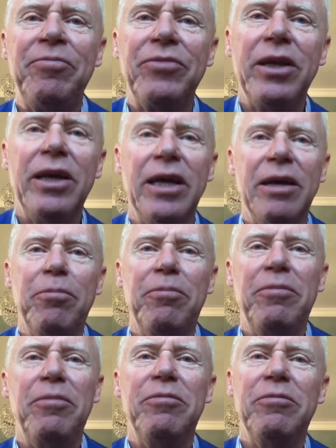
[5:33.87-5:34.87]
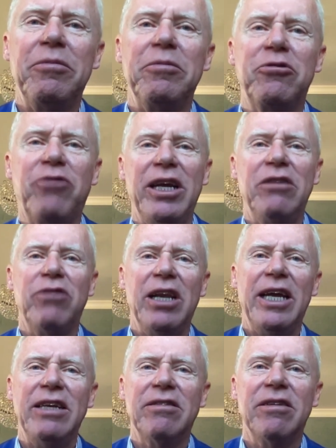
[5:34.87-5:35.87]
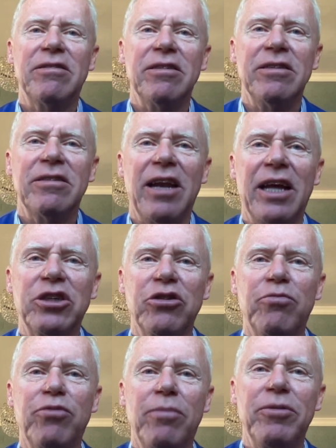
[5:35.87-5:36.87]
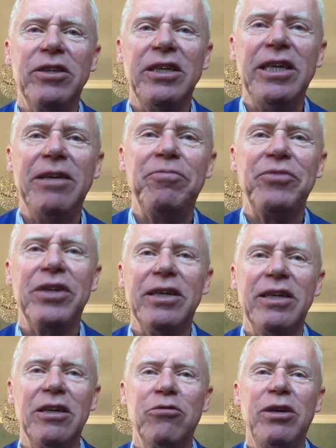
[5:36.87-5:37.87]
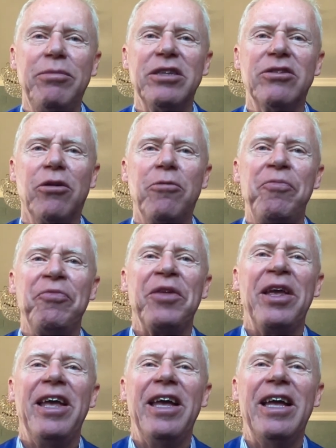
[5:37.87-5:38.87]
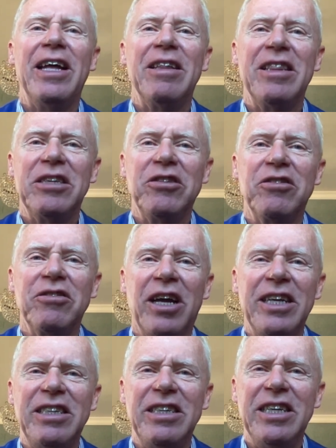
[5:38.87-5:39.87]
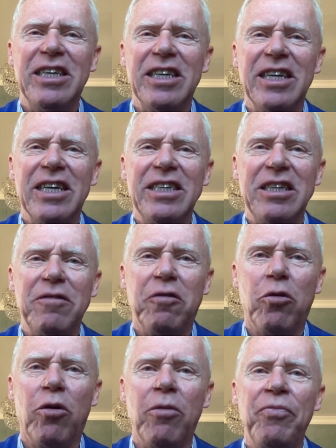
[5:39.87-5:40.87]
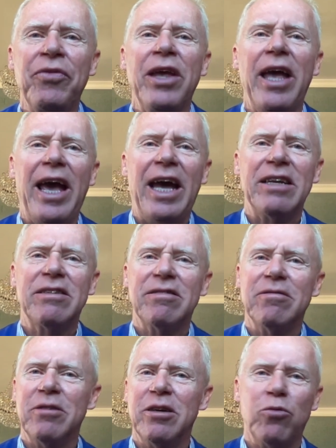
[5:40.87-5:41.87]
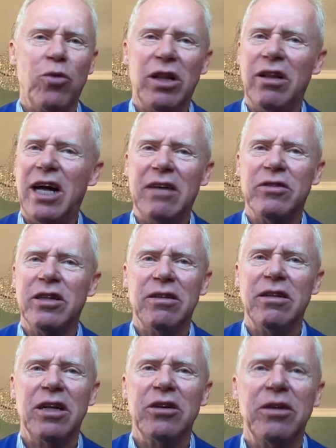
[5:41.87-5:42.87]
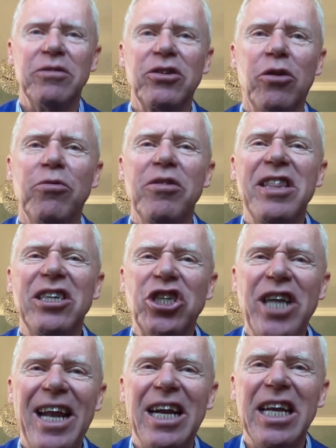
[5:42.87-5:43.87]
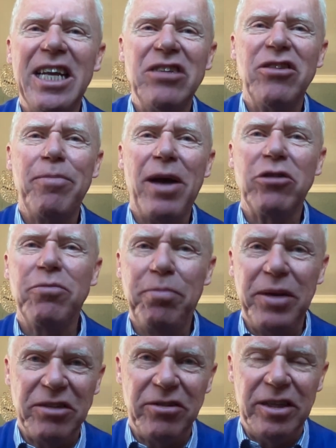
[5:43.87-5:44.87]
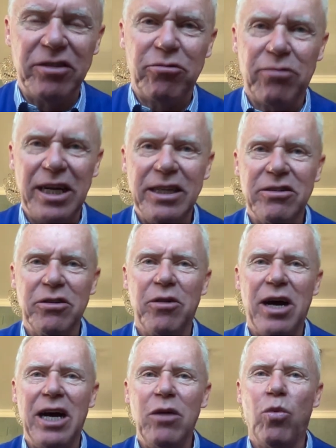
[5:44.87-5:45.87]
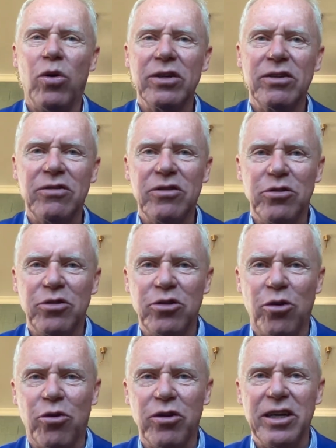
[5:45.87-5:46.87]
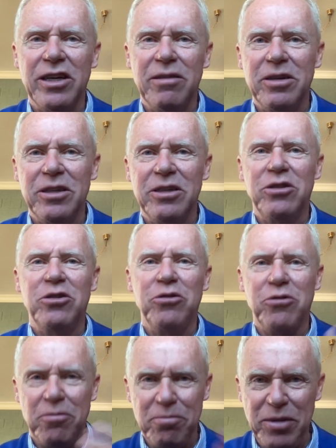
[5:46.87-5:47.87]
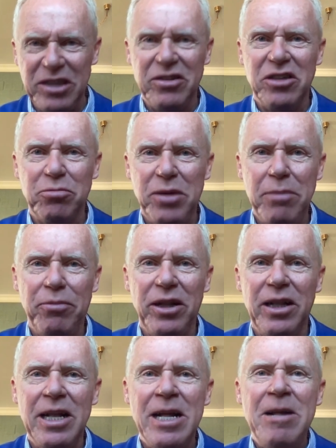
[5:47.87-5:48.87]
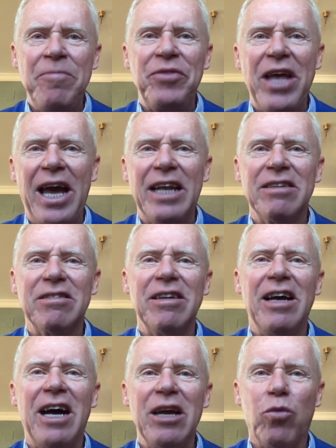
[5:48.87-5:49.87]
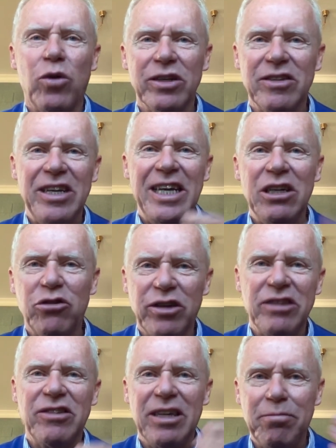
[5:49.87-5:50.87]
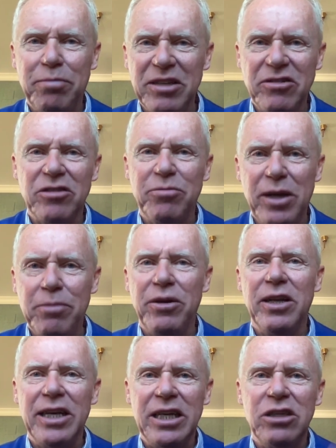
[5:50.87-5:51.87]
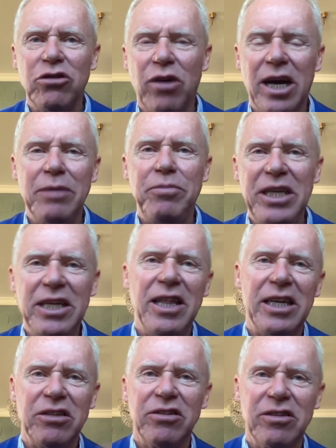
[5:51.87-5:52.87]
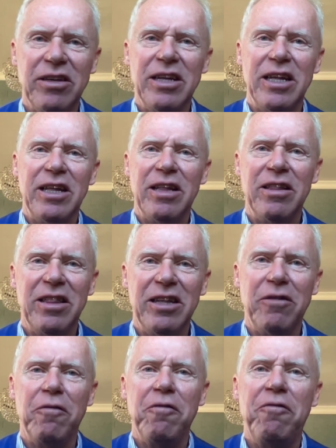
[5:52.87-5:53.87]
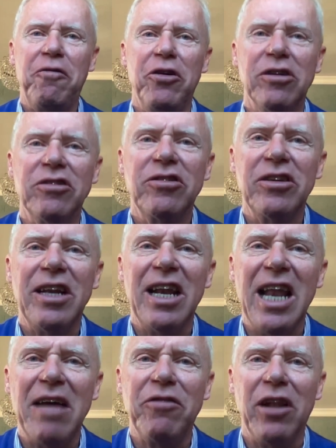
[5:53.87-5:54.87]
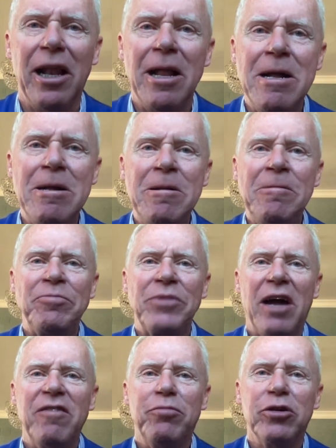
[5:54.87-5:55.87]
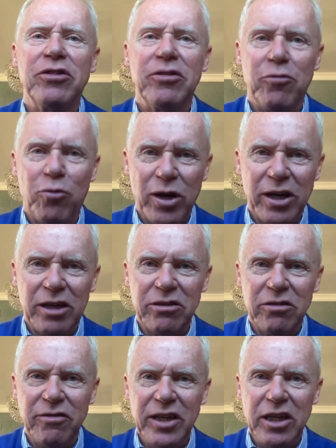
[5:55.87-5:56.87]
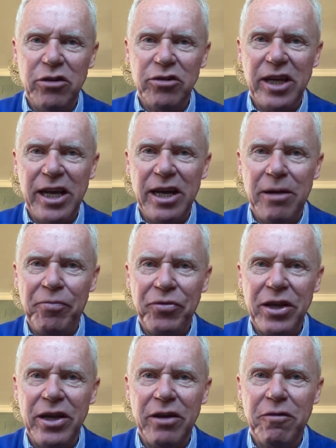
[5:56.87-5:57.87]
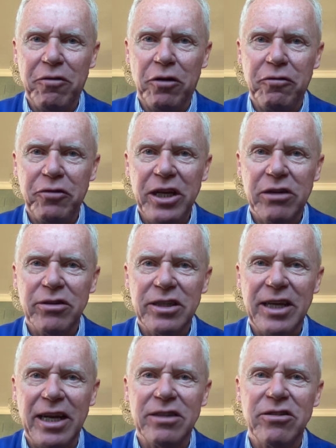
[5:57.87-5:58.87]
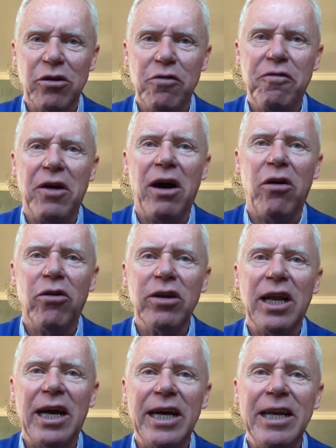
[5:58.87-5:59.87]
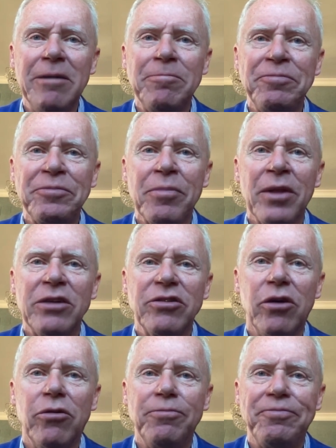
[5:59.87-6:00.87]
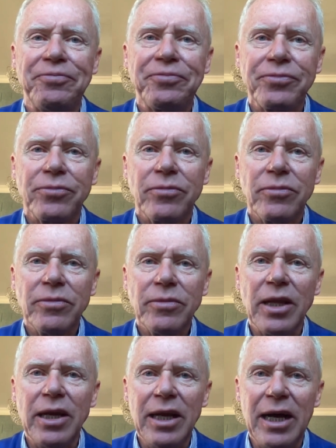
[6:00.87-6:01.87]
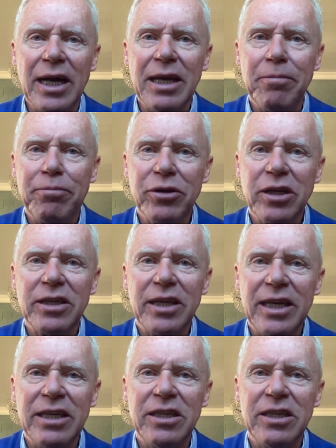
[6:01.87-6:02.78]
Trade-Related Intellectual Property Agreement. So this is 1994. And well, I will. So the channel is about business, right? So I want to talk to business people. And I want interested business people into IP. That is the first level. I've put 100 videos here for free content so far online. So I put it in